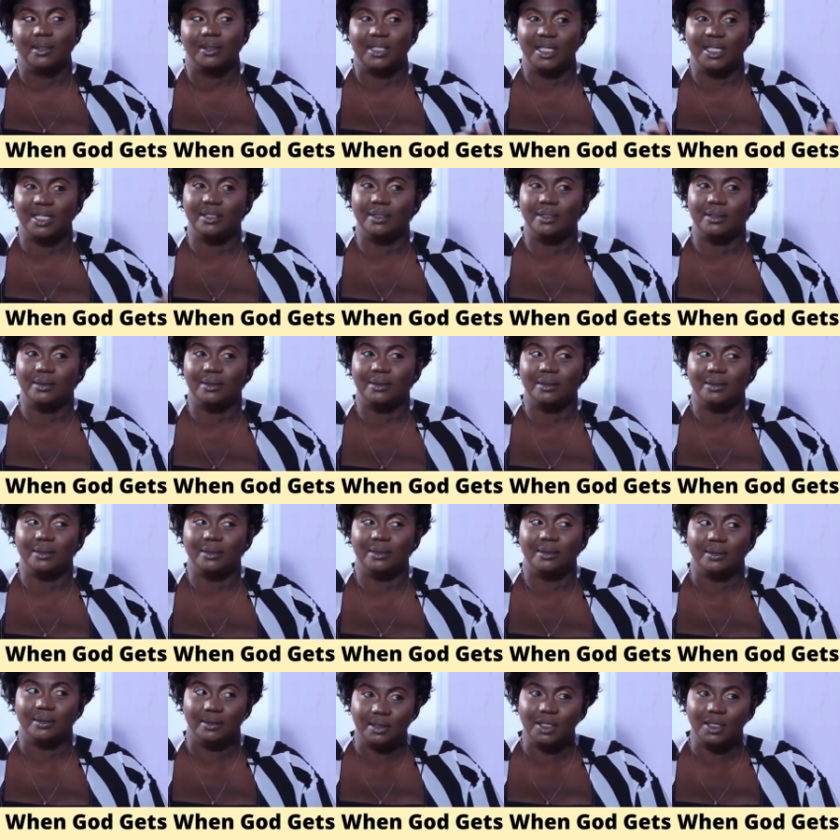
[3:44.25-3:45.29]
then
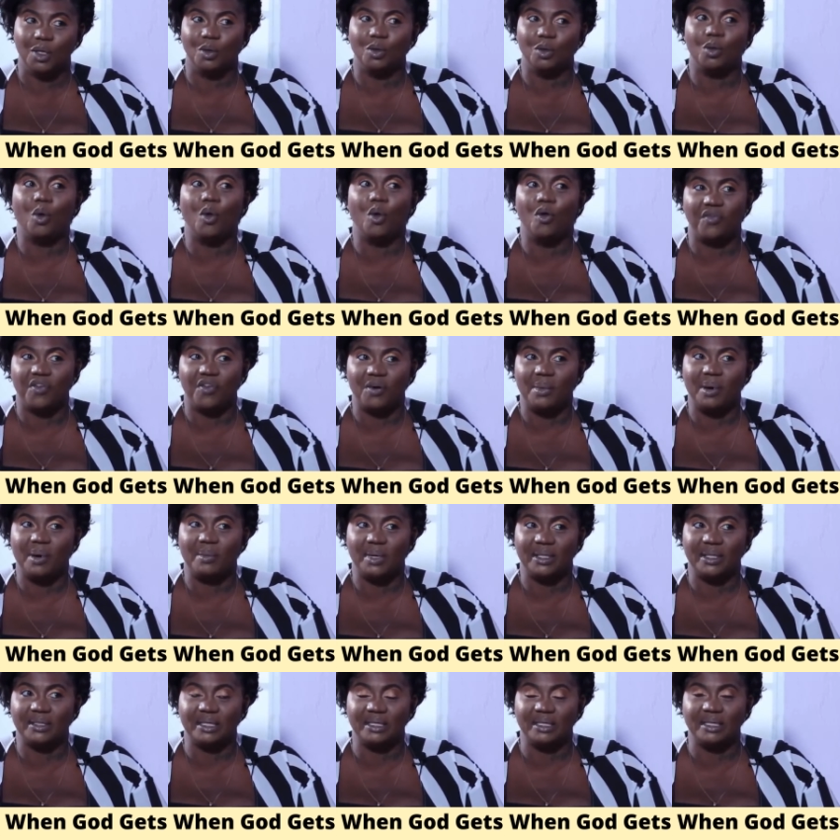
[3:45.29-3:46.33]
they'll go for my
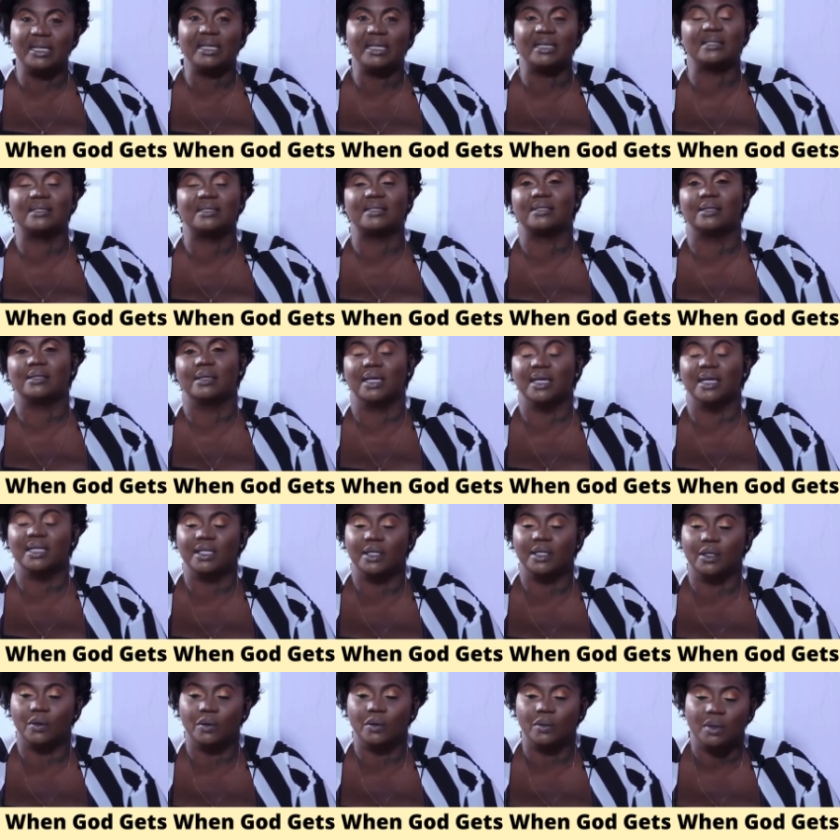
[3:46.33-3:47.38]
mother next. So
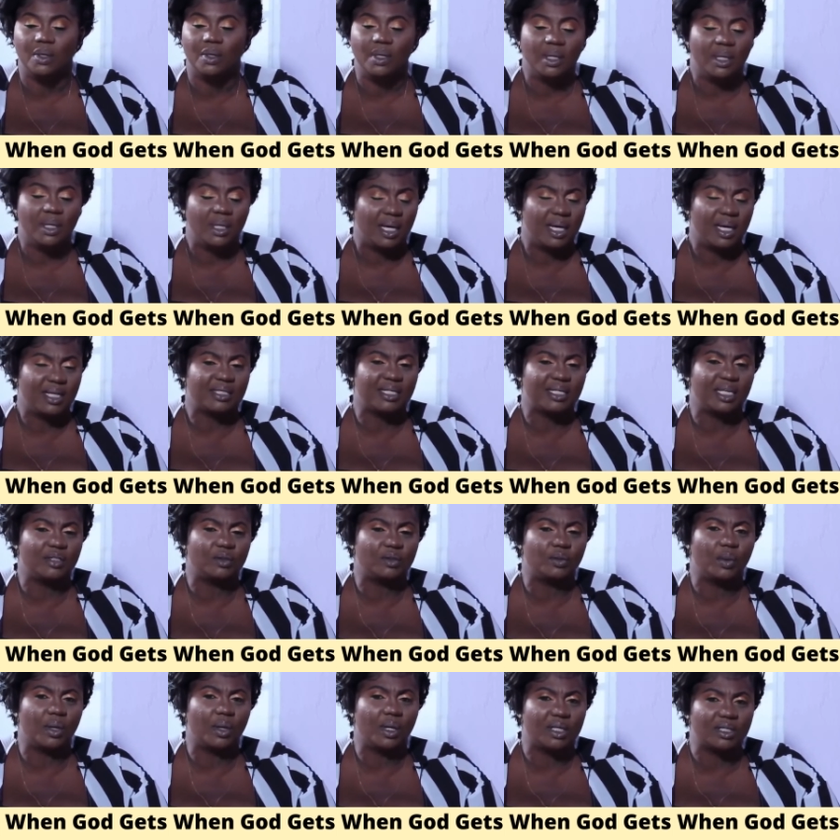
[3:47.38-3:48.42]
anyhow, I
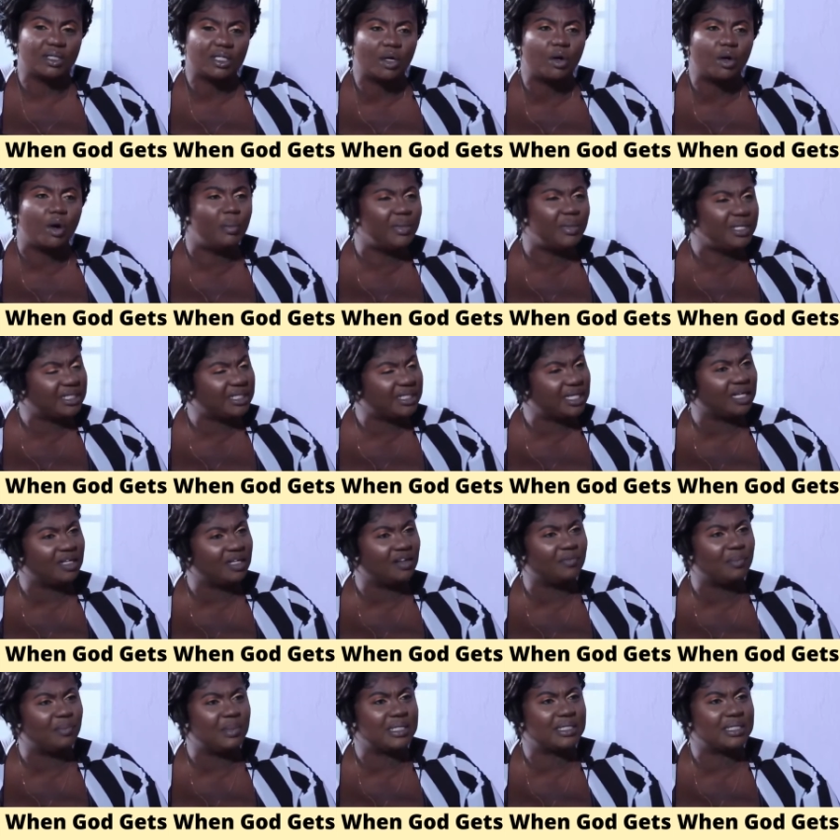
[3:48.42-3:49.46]
said to her, I said, come
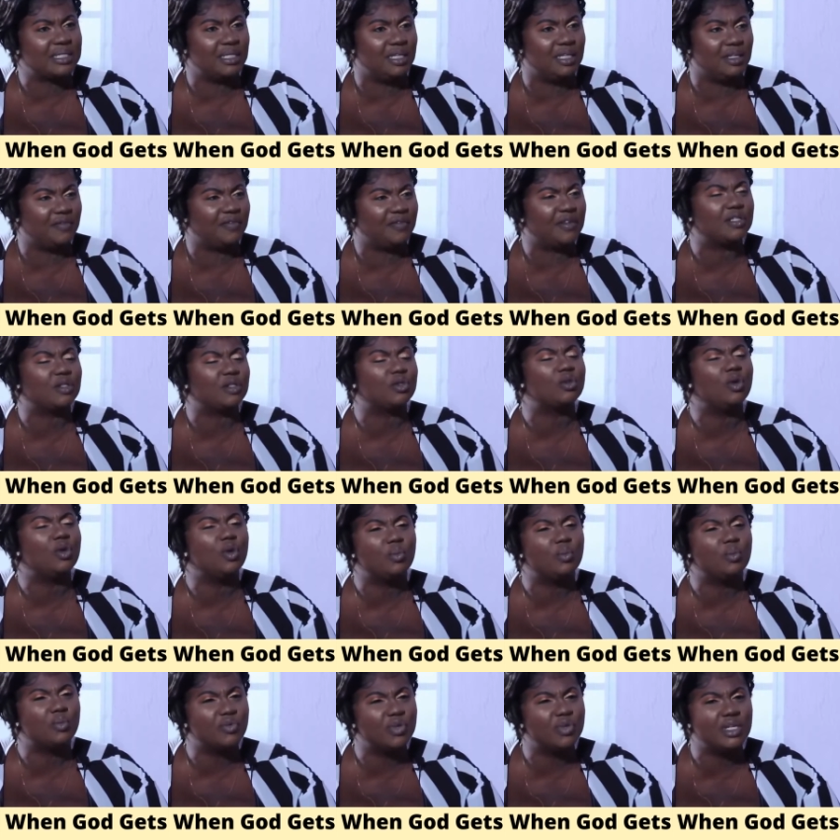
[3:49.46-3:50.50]
inside of myself for
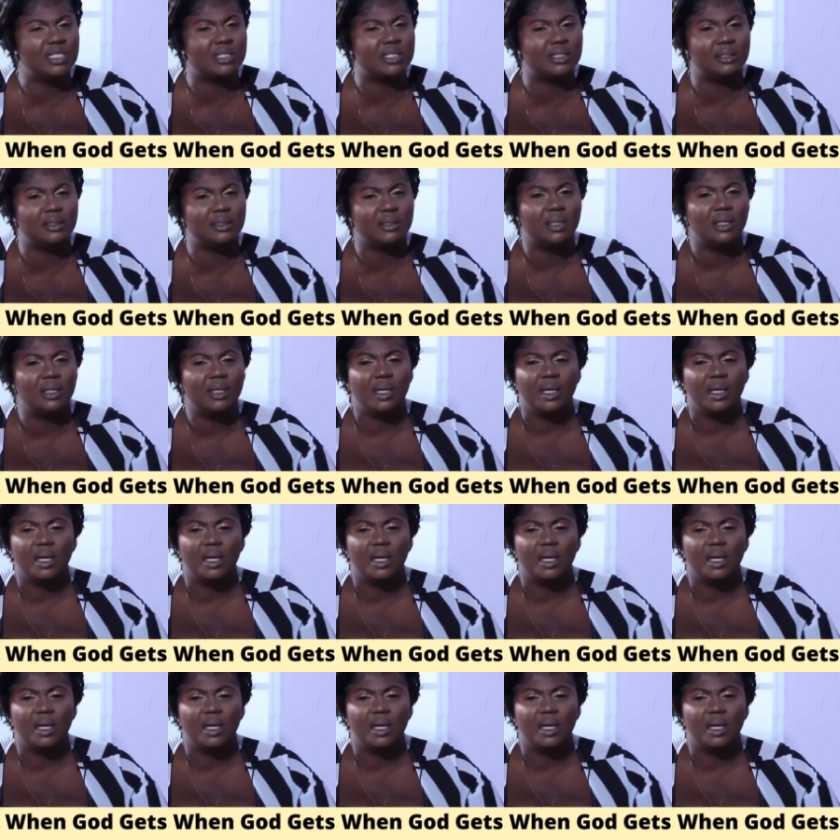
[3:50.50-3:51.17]
some reason.